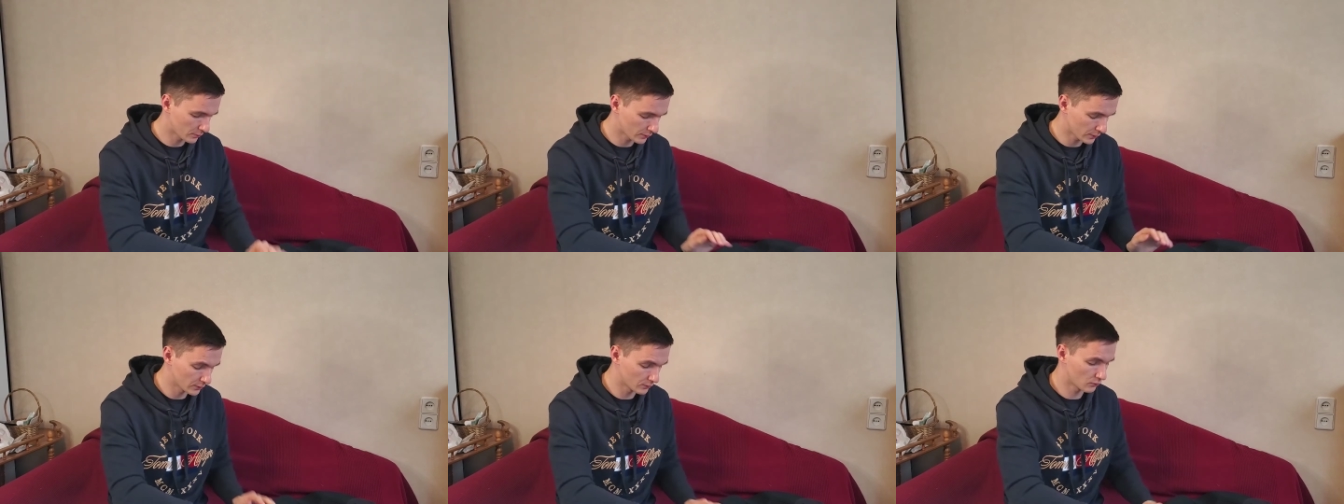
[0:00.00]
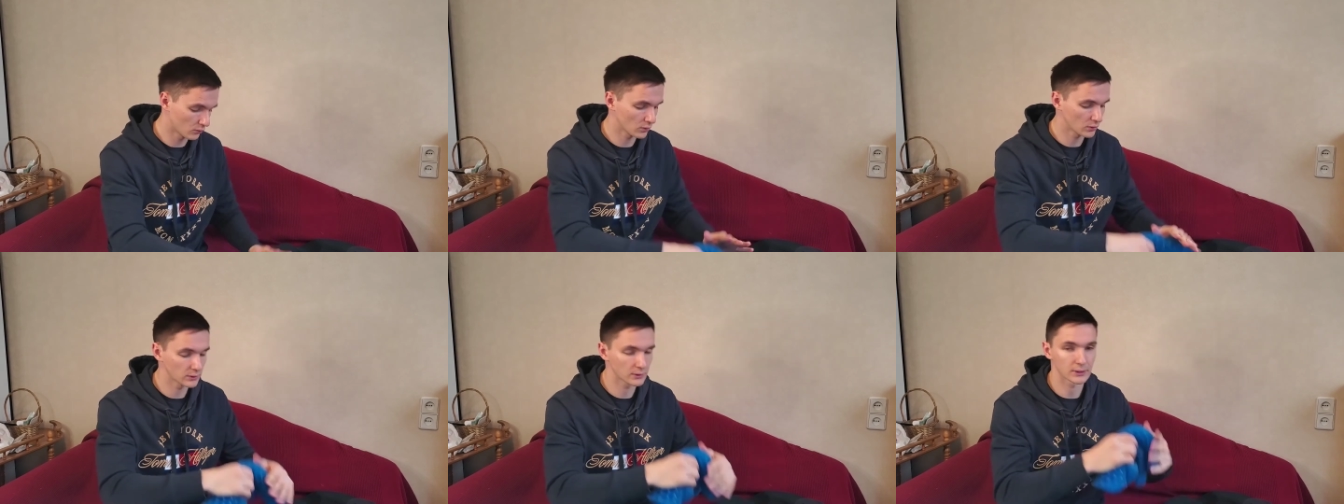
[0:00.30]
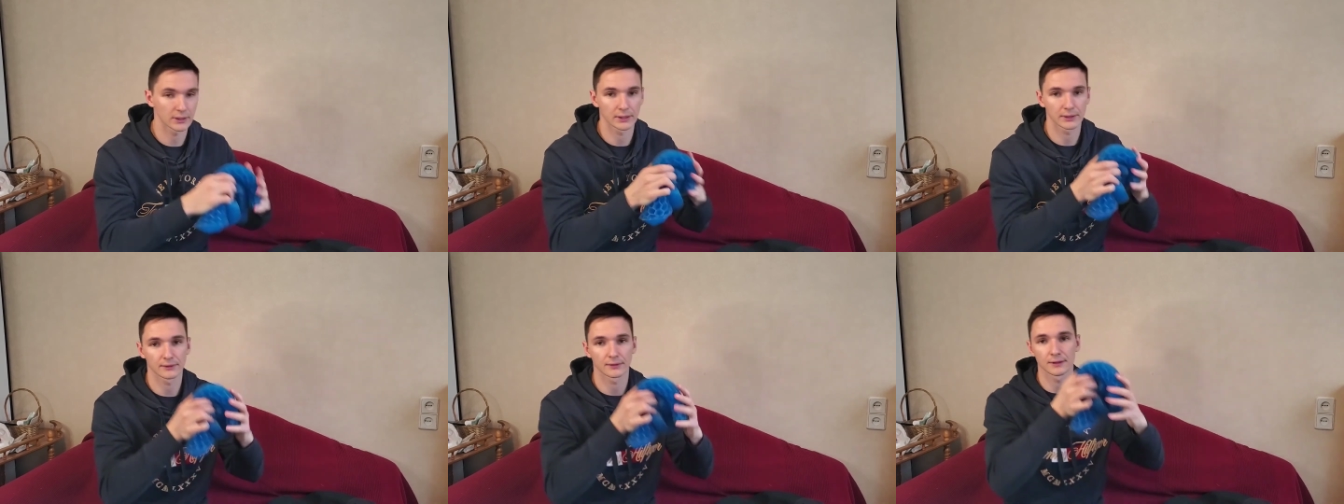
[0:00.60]
You can roll it
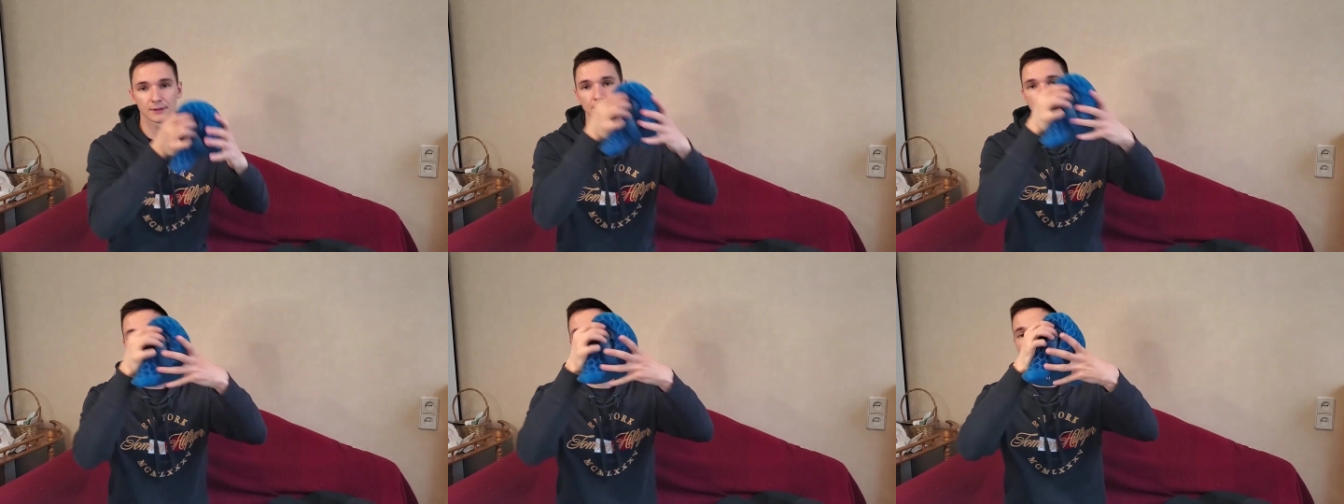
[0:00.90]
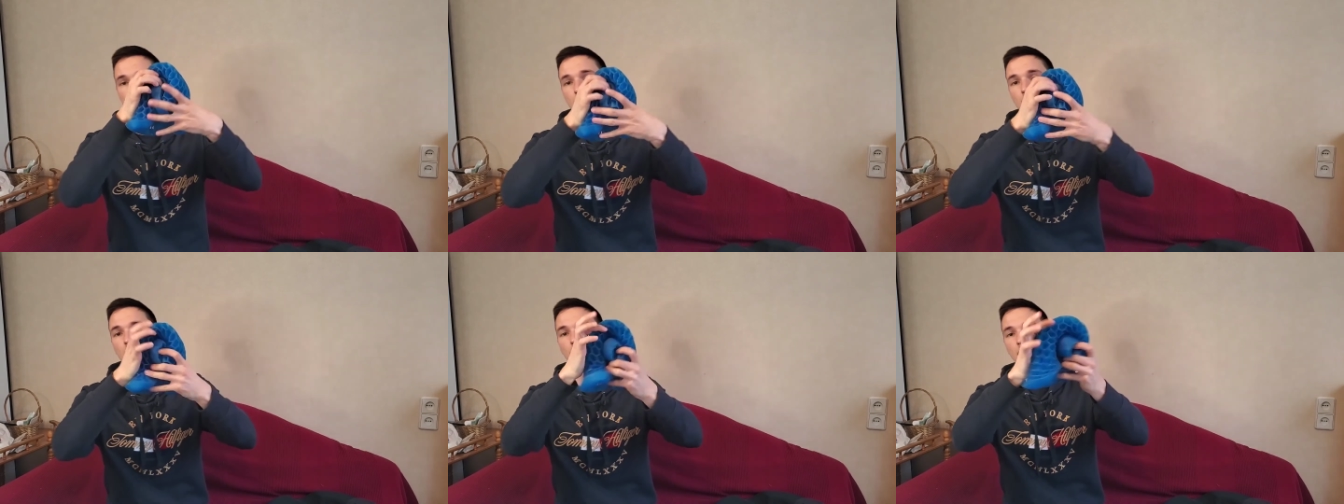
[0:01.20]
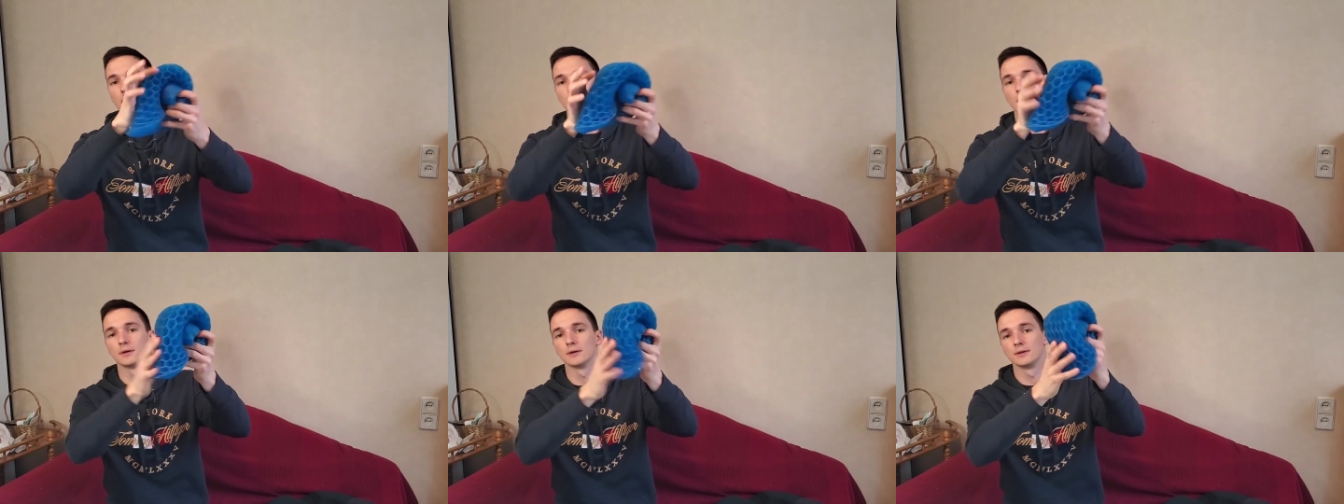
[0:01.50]
like this,
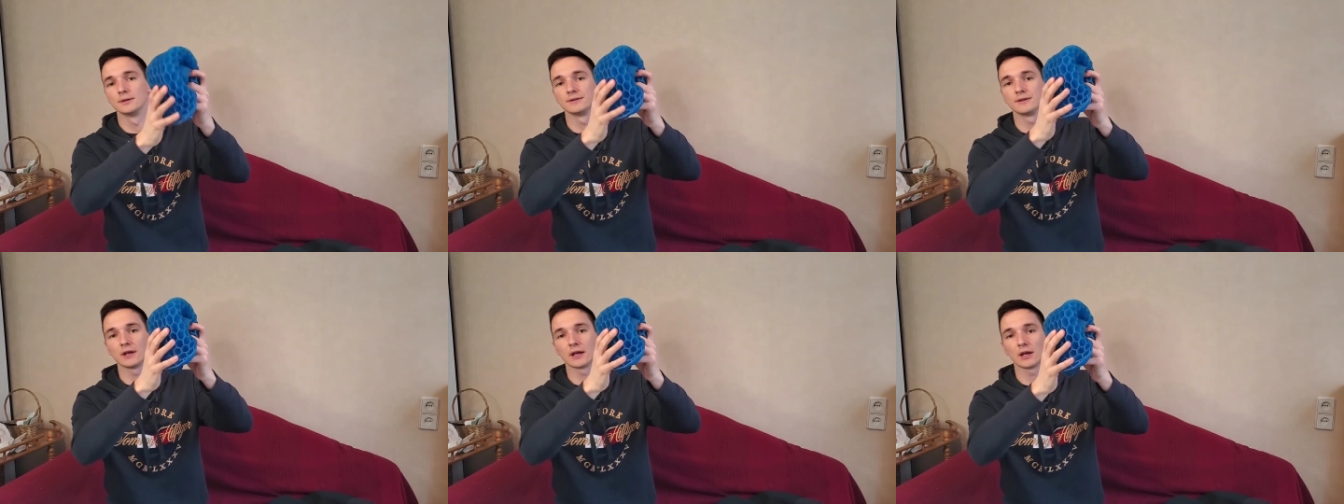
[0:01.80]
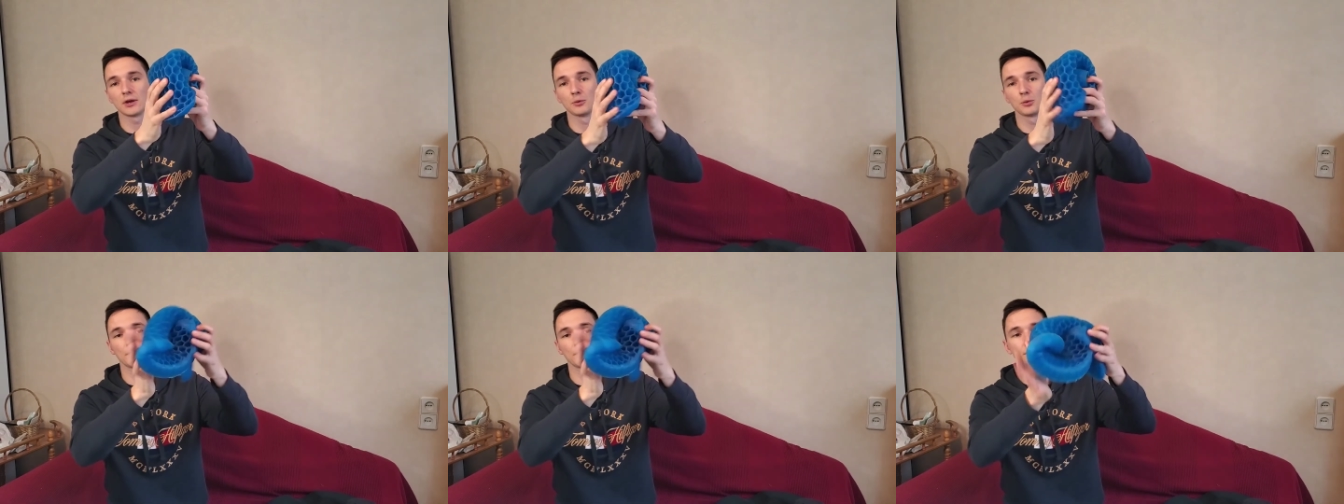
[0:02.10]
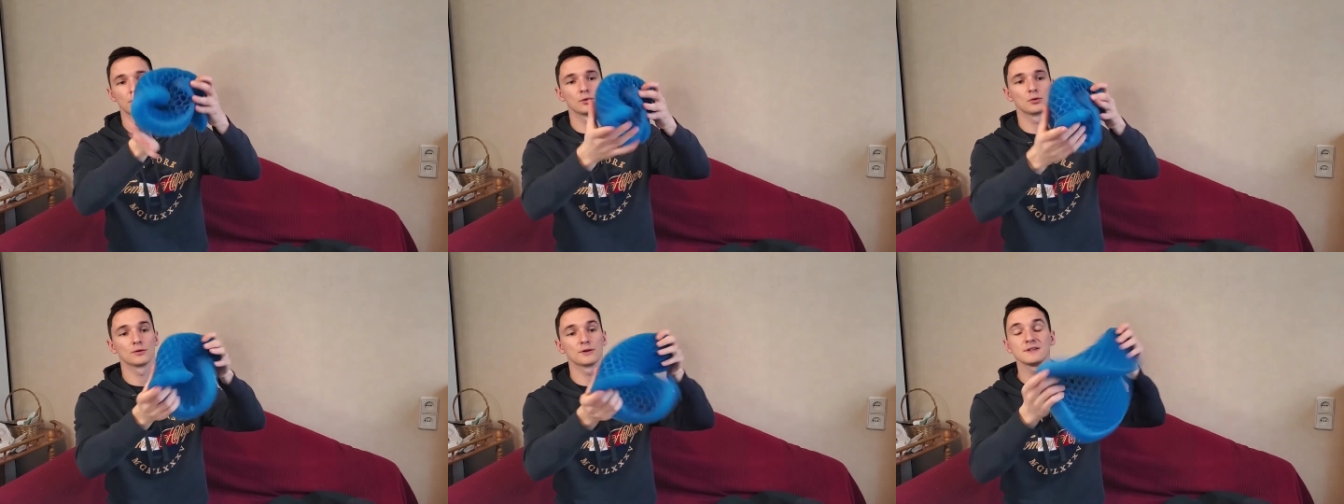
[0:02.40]
take it with you.